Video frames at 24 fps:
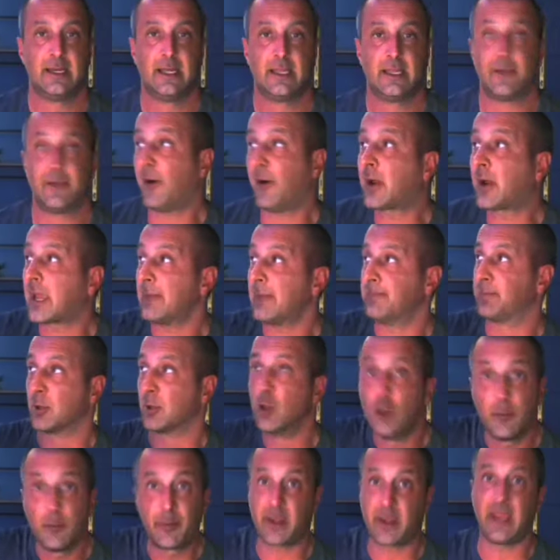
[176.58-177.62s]
the fucking
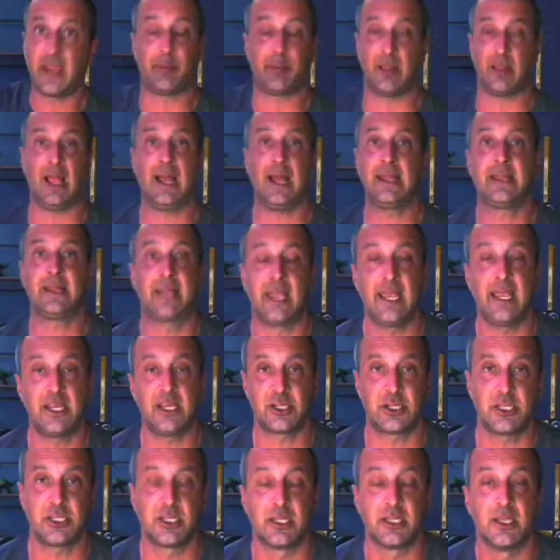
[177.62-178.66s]
blueberry
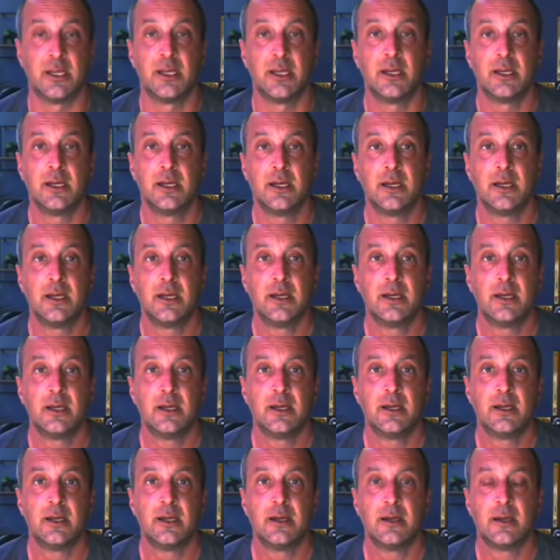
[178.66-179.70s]
plantation
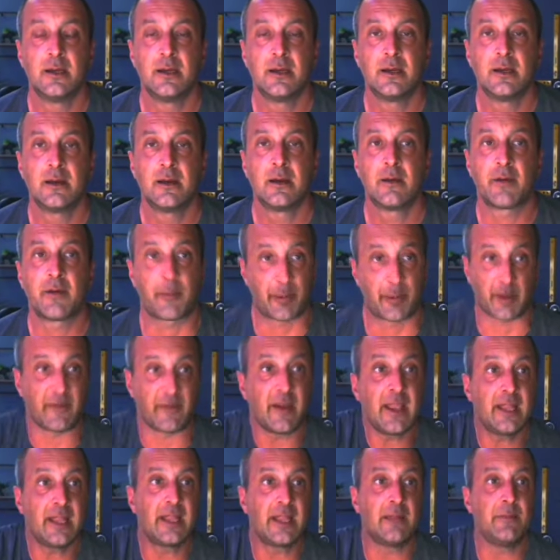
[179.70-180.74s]
for
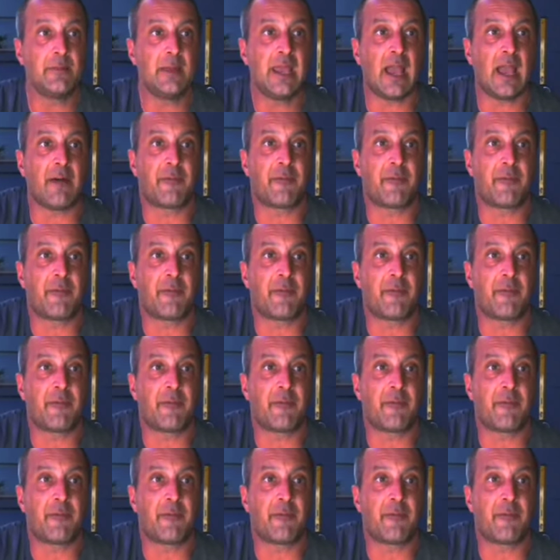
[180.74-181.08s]
providing me a